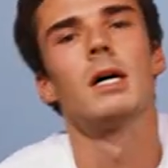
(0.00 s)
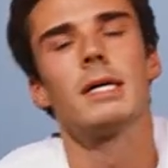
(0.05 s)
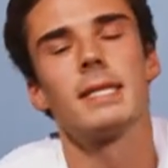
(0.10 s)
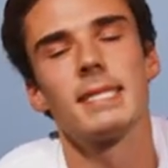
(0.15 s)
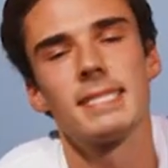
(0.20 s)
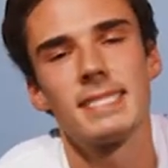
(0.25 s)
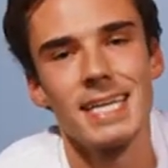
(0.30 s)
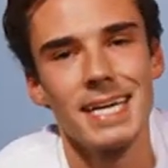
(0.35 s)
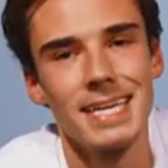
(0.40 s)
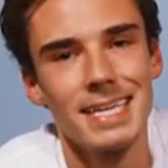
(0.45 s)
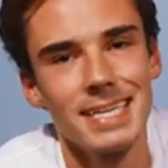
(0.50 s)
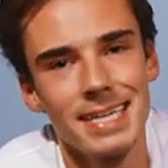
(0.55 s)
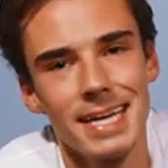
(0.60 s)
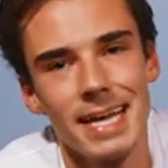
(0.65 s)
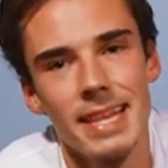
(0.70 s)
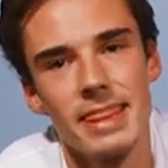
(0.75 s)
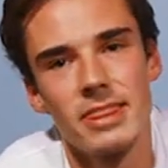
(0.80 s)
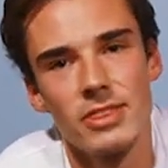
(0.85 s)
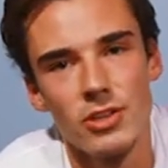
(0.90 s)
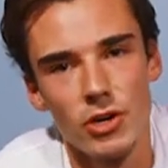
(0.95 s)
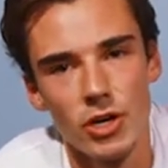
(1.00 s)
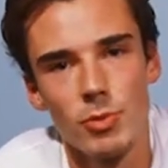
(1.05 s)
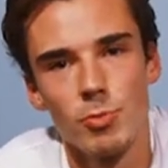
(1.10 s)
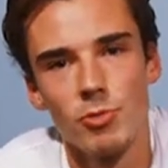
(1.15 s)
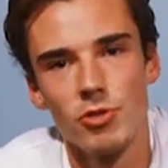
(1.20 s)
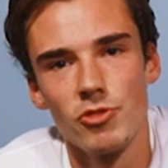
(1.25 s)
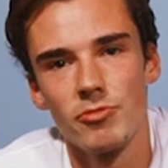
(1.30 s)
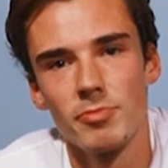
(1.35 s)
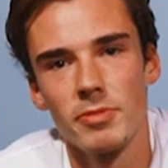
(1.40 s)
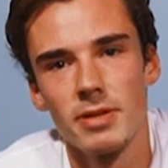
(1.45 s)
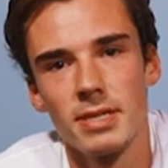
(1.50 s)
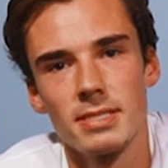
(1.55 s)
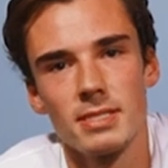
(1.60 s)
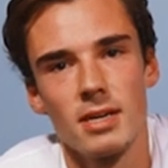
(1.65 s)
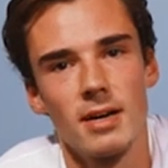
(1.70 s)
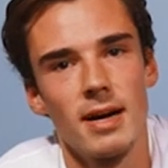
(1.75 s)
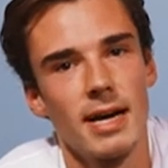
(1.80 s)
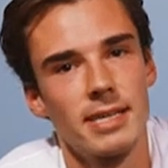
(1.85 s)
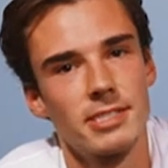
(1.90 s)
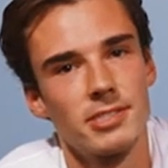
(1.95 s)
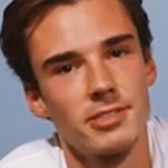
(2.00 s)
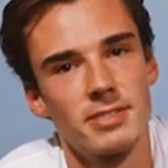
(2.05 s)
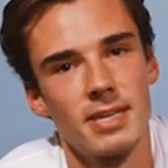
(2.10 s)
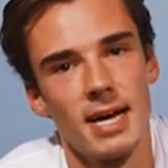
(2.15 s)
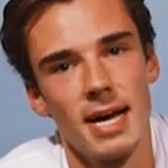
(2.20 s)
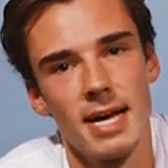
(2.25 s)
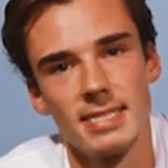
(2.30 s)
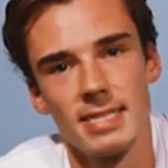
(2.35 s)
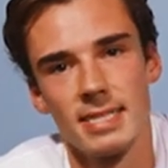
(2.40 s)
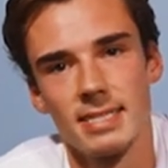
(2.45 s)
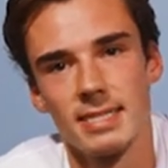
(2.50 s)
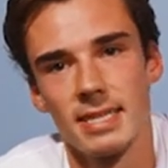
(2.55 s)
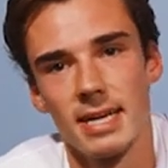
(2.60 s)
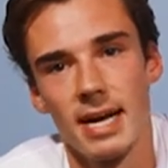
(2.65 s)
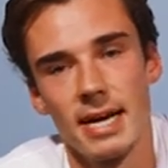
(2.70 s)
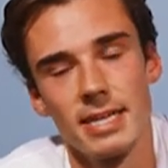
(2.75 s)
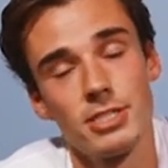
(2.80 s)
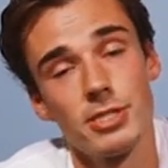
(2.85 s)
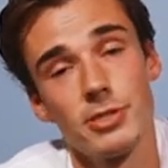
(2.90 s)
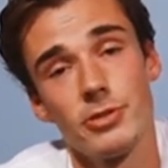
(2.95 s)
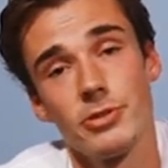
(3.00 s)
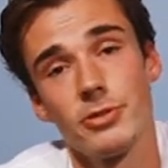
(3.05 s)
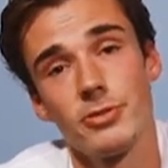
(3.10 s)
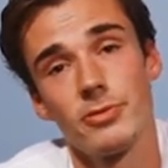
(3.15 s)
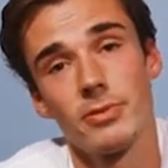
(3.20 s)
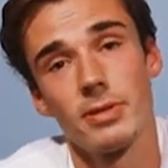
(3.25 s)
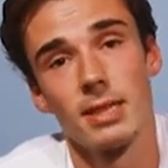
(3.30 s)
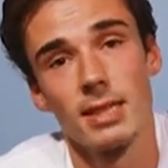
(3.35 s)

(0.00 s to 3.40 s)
The second and third movements are exercises that I do